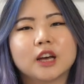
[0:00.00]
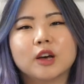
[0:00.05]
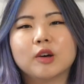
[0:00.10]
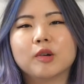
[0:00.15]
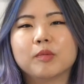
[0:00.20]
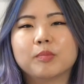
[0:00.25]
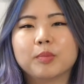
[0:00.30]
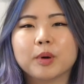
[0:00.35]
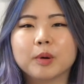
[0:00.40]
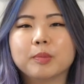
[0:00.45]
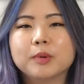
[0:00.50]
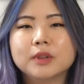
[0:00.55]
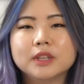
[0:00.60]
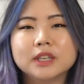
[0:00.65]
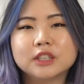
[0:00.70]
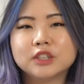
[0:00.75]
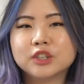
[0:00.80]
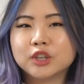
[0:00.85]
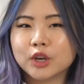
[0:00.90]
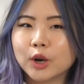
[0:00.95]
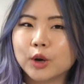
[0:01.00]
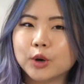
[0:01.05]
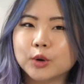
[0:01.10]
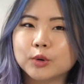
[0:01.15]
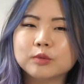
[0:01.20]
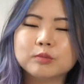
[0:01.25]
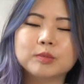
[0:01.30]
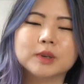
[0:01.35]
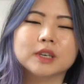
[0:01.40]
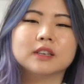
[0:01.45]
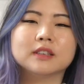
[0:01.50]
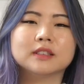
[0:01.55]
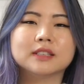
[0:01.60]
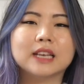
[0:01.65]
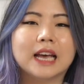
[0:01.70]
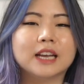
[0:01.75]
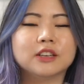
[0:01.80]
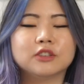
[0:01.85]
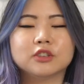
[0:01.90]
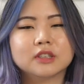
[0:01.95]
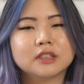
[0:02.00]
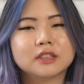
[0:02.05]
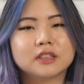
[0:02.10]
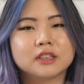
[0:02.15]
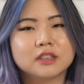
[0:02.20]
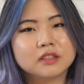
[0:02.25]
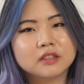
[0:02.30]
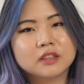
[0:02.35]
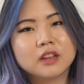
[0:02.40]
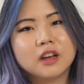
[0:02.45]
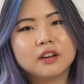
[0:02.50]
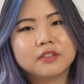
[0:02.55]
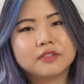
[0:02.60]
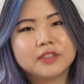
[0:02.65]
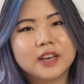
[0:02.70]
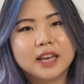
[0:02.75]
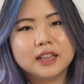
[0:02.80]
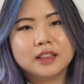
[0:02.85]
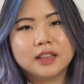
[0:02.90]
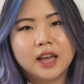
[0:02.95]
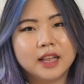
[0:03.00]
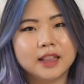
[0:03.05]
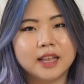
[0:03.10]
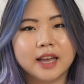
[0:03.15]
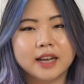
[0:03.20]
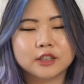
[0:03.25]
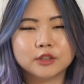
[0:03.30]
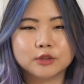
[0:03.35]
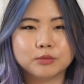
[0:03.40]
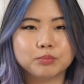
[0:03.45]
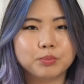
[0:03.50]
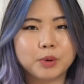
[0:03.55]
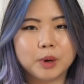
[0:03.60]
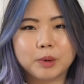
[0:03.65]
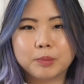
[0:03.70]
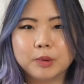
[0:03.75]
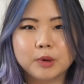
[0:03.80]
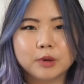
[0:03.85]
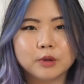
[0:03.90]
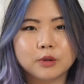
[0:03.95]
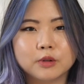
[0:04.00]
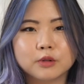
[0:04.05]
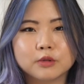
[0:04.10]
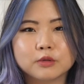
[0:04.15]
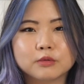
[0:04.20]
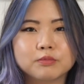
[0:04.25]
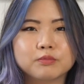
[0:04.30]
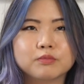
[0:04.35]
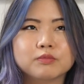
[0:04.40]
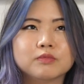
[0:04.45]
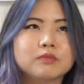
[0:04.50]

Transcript: a purpley tone because I just love that lilac, purple,